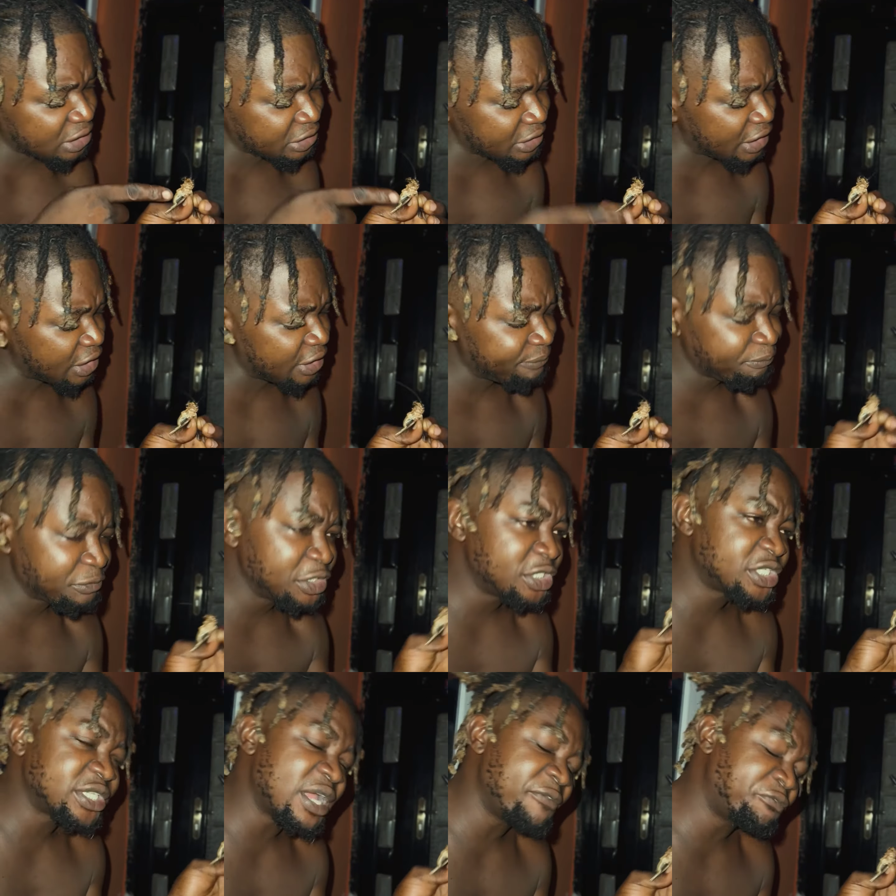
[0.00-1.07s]
now
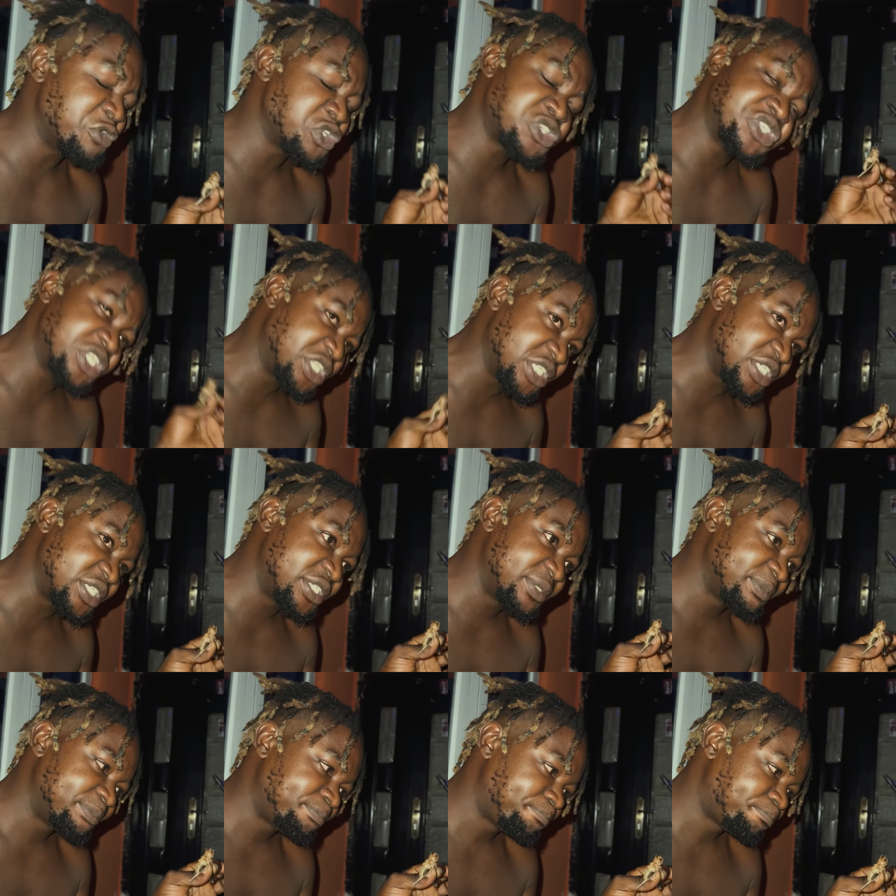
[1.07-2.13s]
is not frustrated.
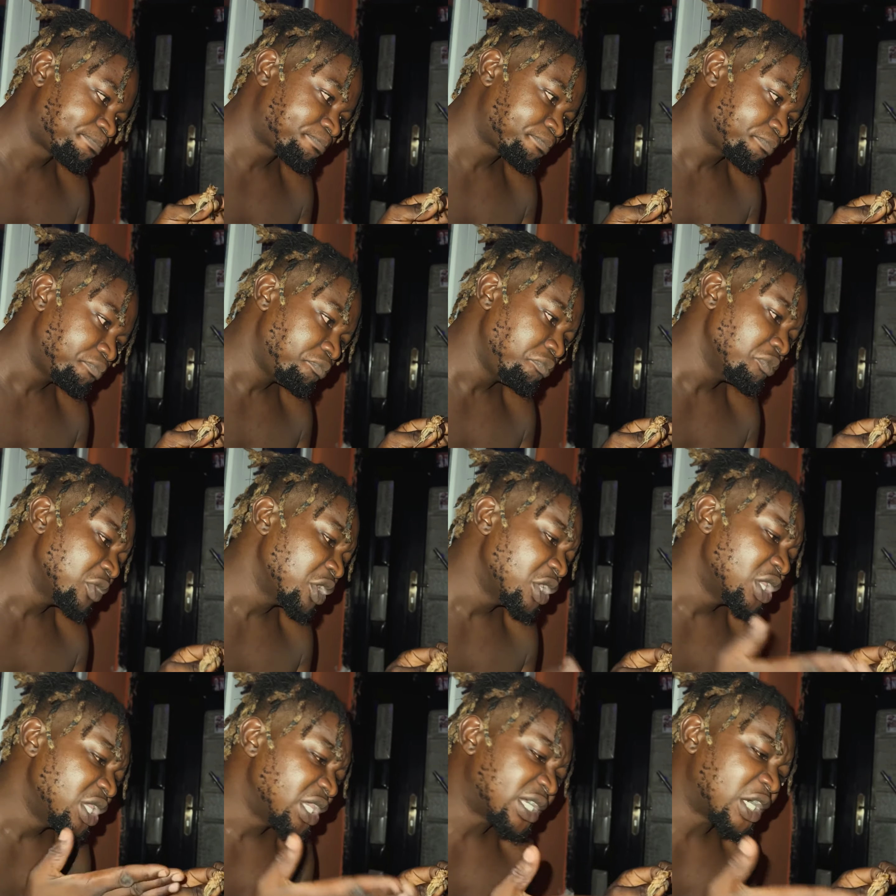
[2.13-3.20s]

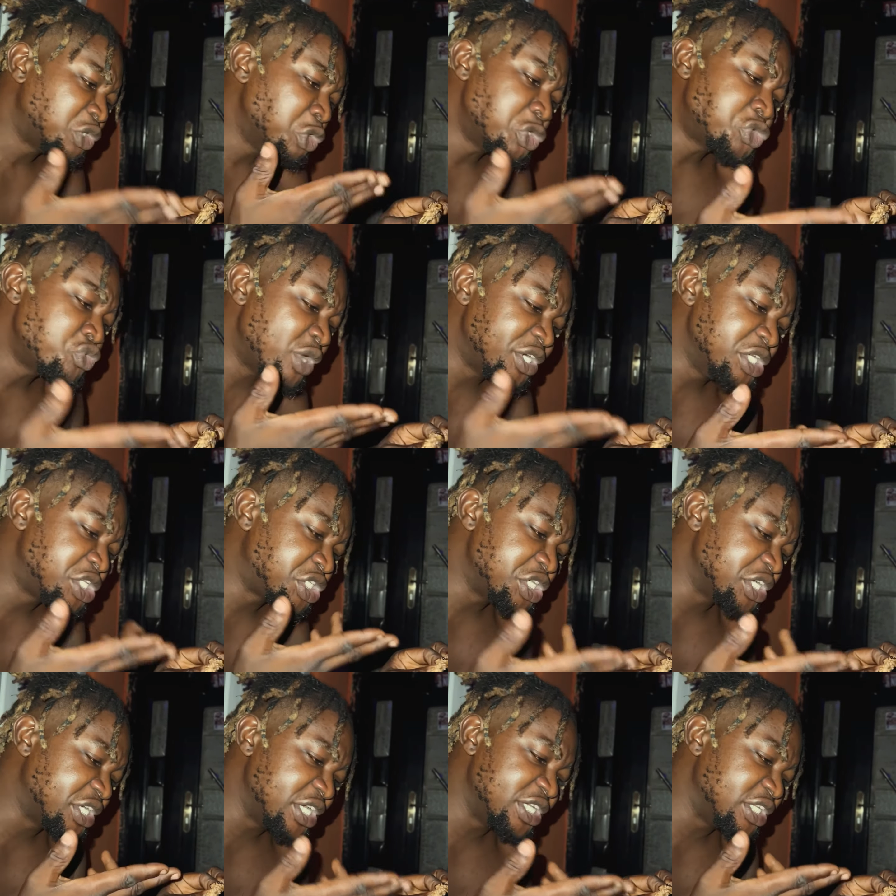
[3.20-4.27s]
Cannot do anything
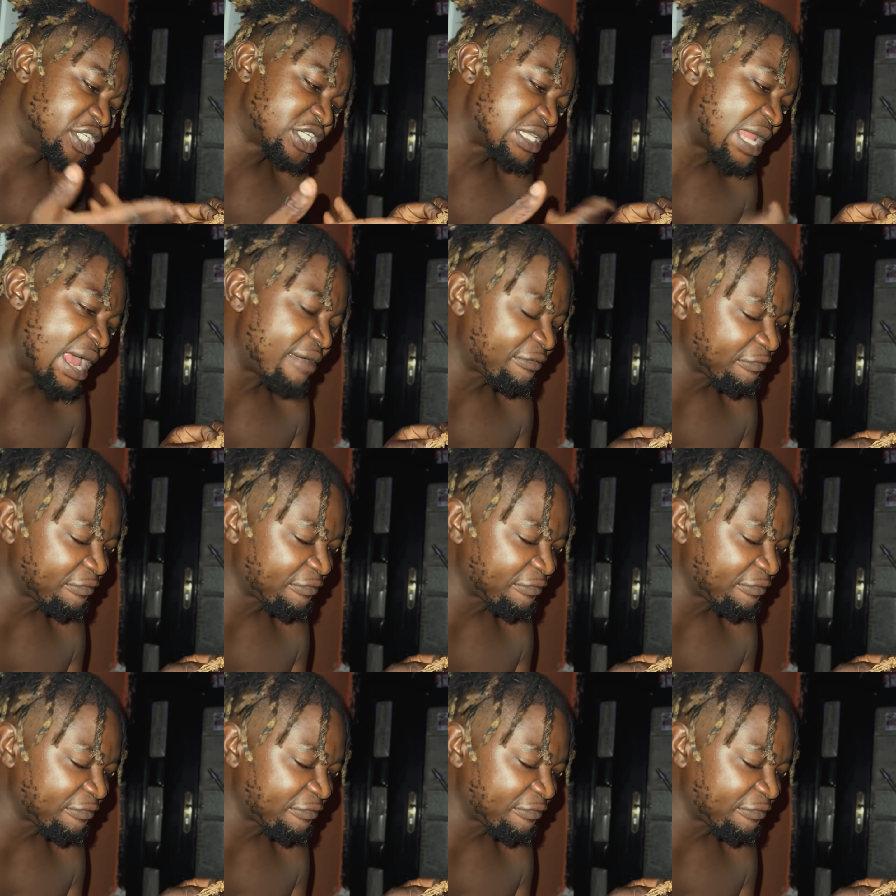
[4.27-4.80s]
again in his life.